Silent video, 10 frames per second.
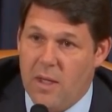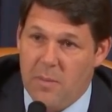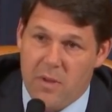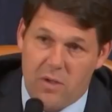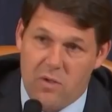
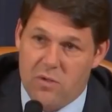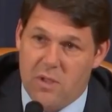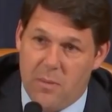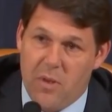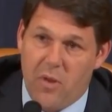Give me the
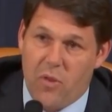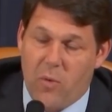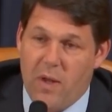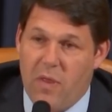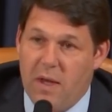
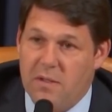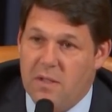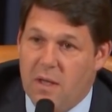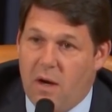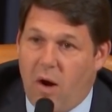three
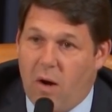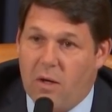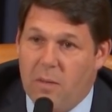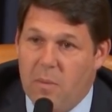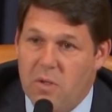things that
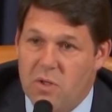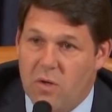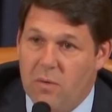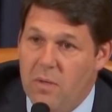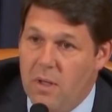our
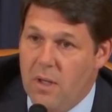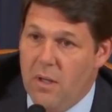commissioner,